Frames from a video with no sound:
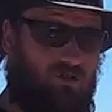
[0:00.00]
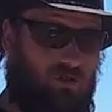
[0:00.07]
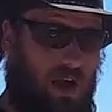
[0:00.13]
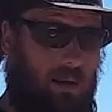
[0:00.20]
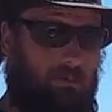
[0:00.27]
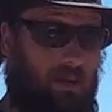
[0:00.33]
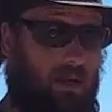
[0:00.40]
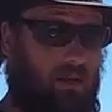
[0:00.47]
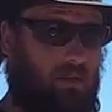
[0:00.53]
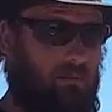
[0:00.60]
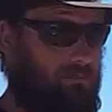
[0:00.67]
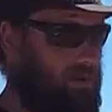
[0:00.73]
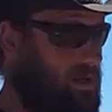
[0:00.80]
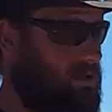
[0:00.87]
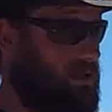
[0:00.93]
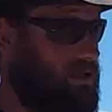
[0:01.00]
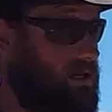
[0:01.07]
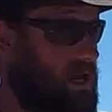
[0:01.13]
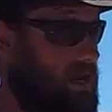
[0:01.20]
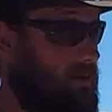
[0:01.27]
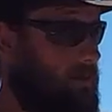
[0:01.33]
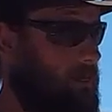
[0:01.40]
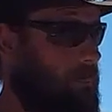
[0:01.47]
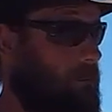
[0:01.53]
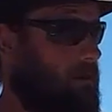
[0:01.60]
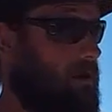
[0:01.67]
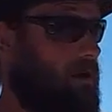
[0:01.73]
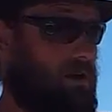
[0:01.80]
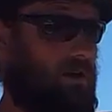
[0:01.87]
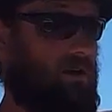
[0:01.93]
dropping piglets yet,
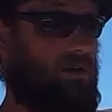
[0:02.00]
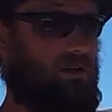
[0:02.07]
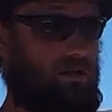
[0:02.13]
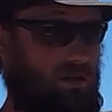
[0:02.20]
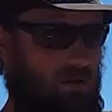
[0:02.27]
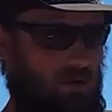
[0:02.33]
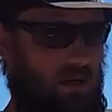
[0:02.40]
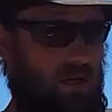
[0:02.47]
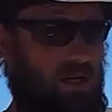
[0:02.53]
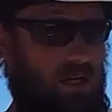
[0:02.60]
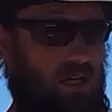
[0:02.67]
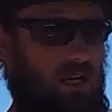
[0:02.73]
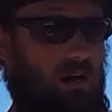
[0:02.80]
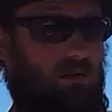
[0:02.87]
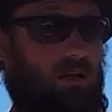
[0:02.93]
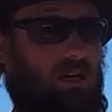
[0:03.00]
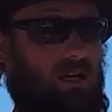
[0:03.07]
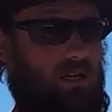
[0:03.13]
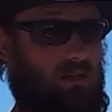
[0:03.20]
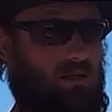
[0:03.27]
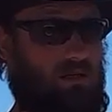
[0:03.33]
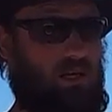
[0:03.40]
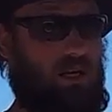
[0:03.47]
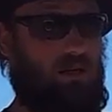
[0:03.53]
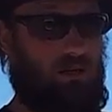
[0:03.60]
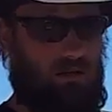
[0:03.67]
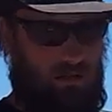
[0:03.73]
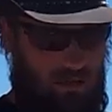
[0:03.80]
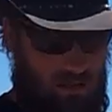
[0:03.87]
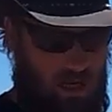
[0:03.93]
you need to get on it and get her and
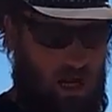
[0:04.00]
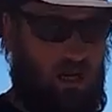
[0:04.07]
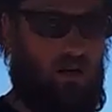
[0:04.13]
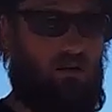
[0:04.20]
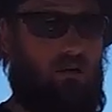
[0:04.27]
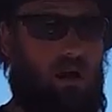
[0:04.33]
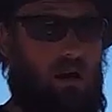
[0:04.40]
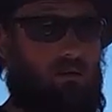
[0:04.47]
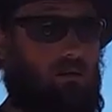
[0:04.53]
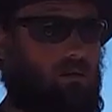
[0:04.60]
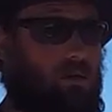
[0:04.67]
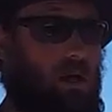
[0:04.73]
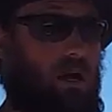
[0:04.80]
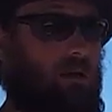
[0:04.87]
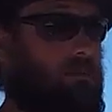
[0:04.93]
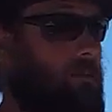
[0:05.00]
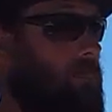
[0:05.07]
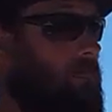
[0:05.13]
check her out, okay?